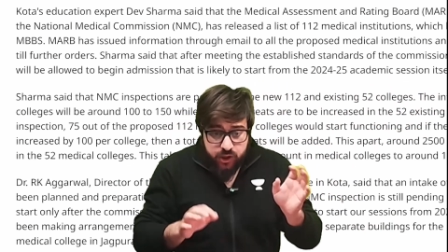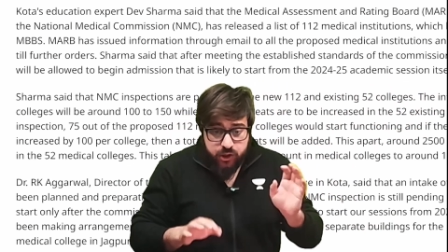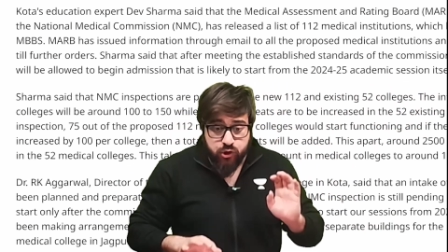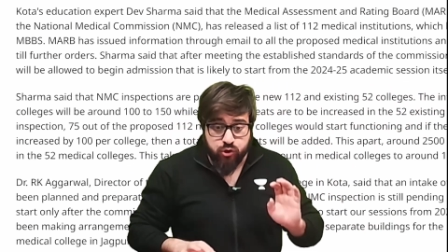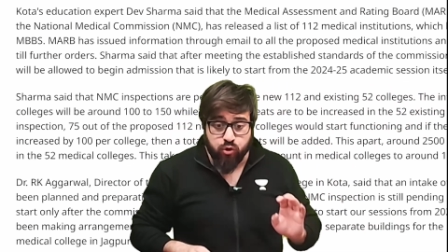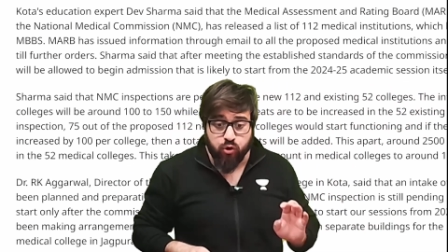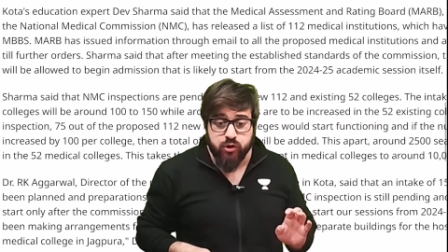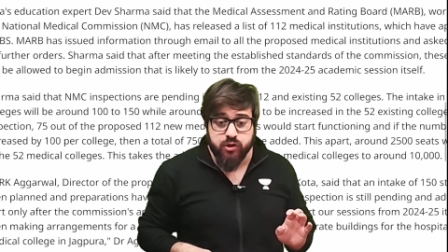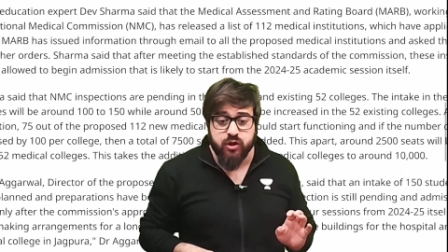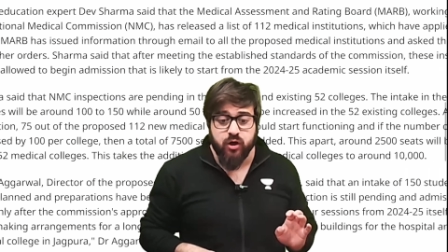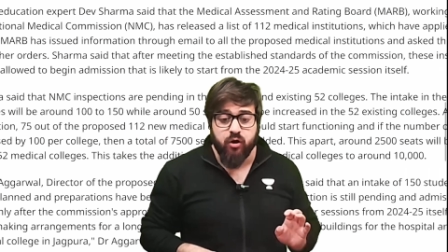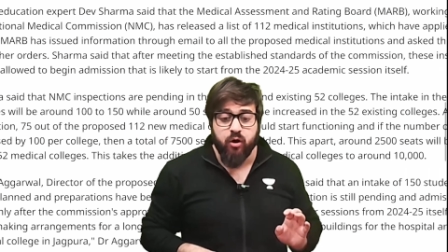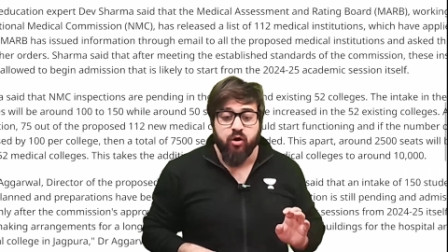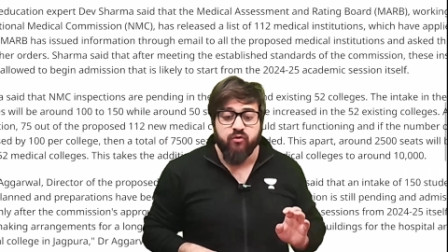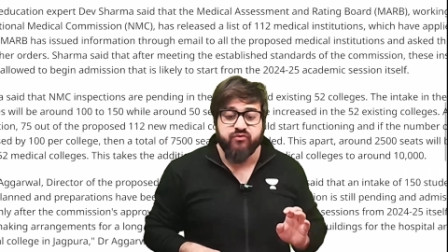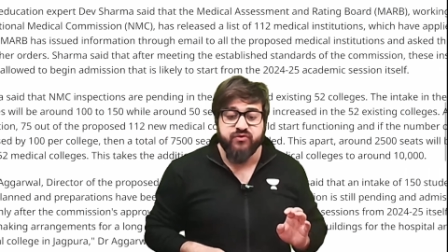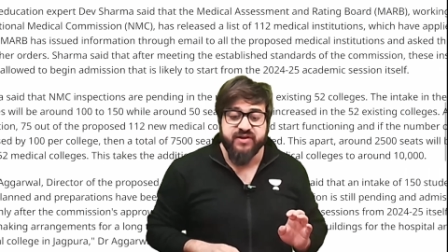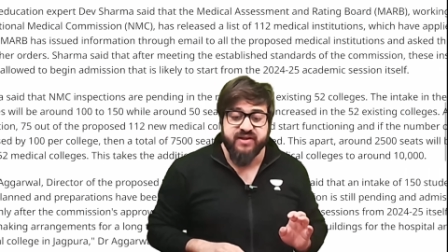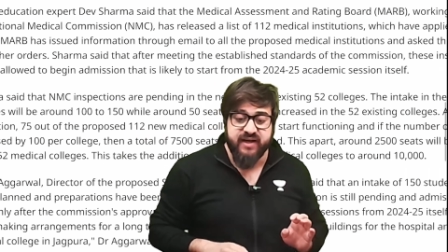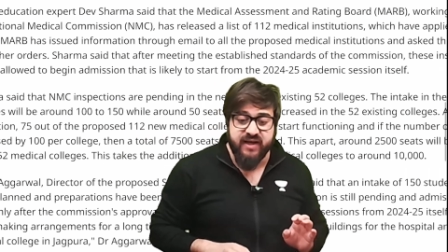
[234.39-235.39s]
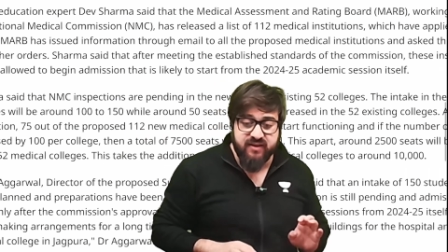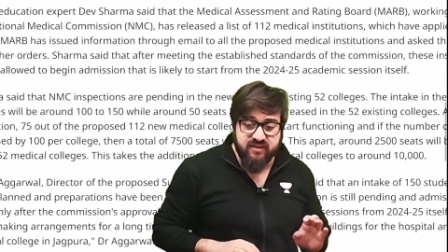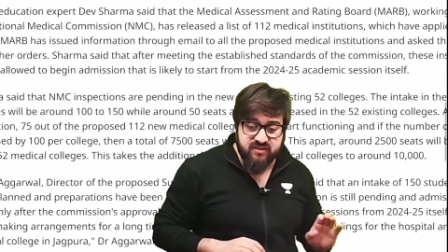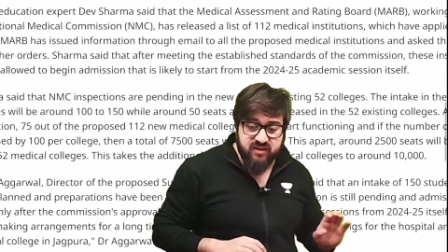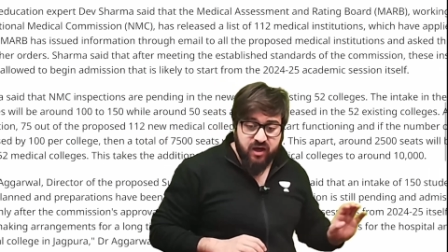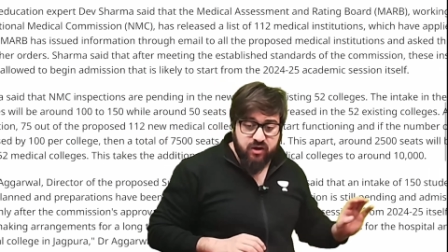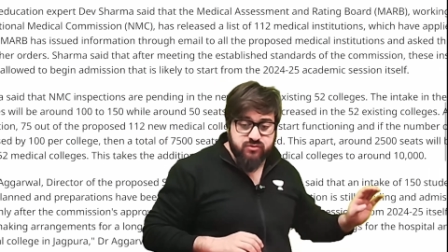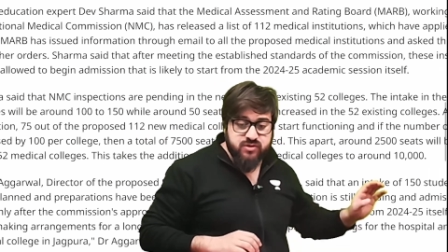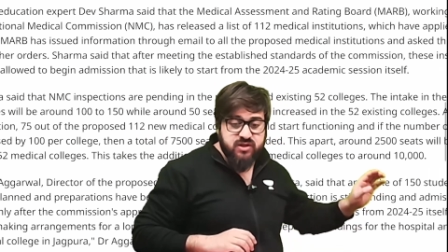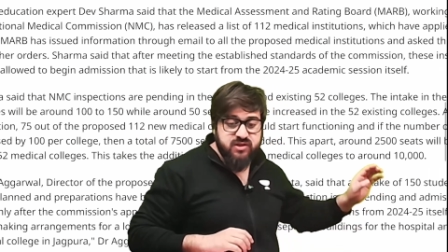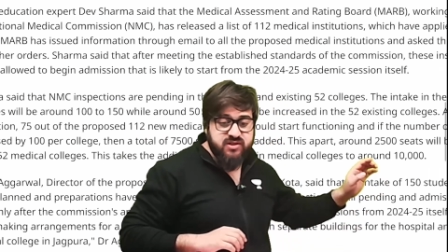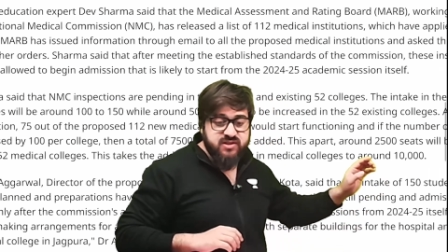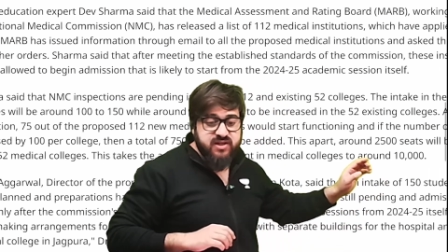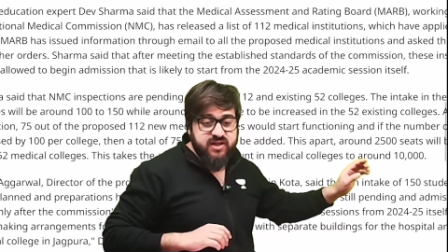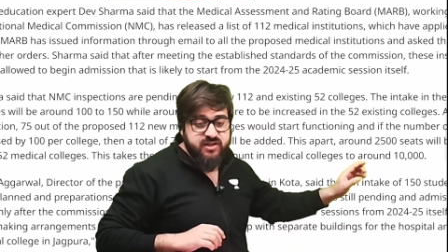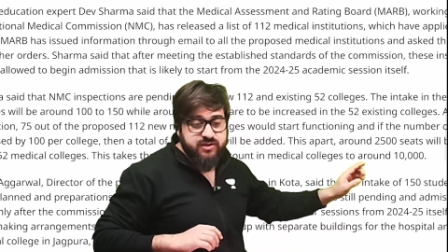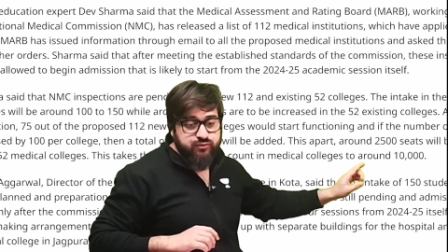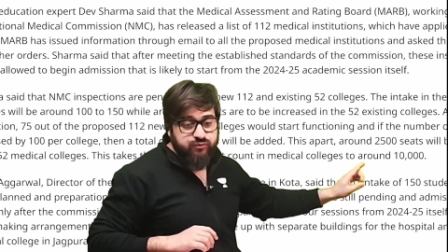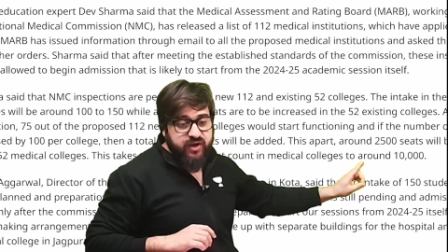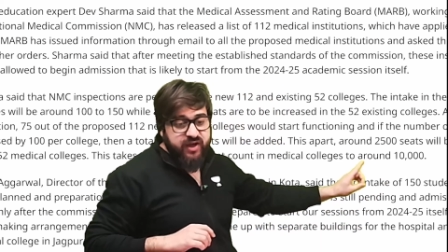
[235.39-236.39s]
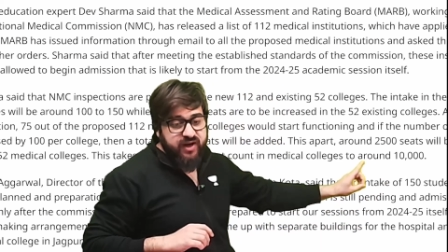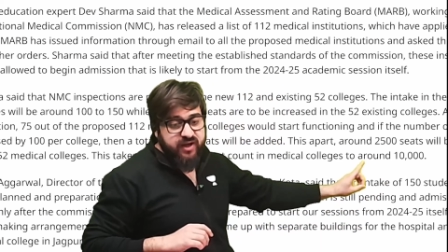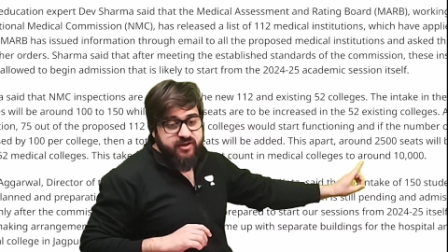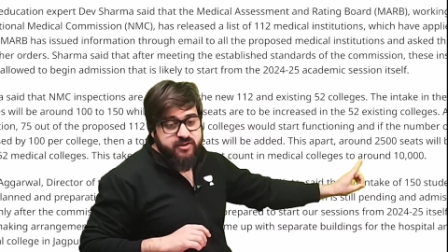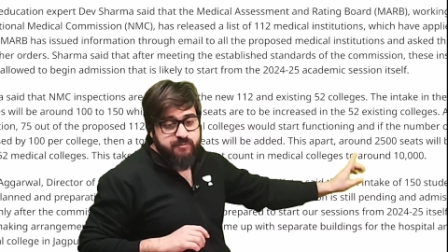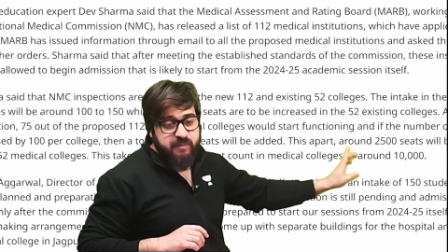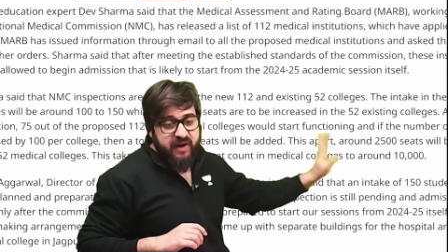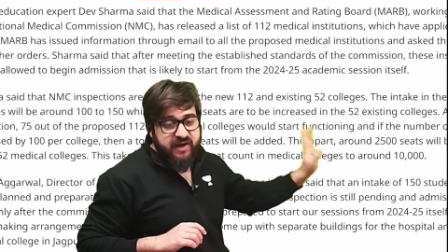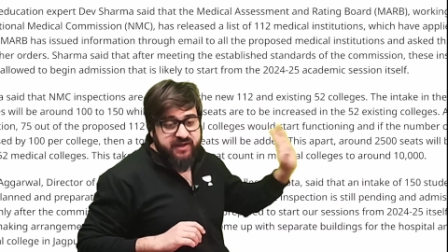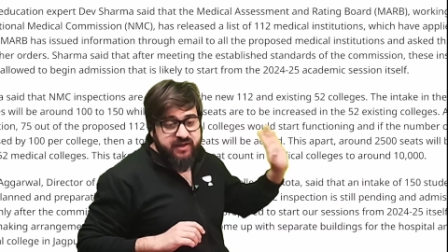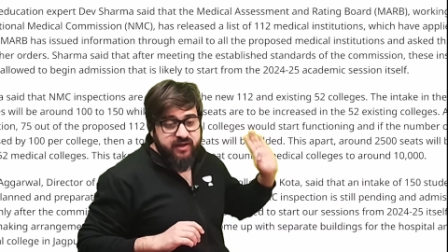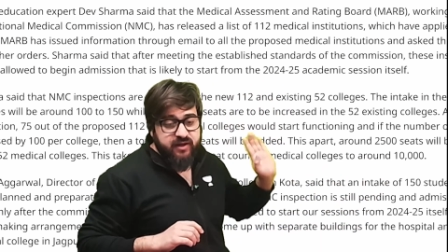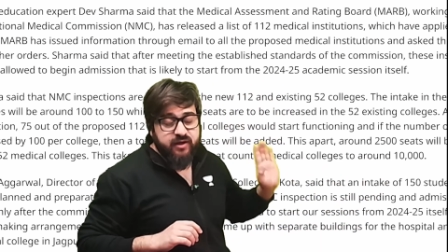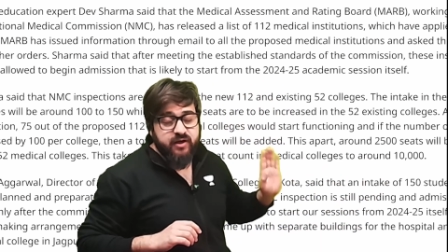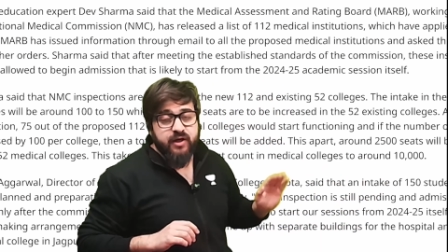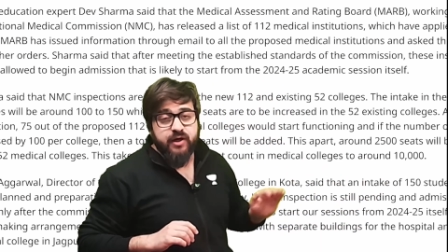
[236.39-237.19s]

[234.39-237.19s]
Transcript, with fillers: total of 10000 seats we are expecting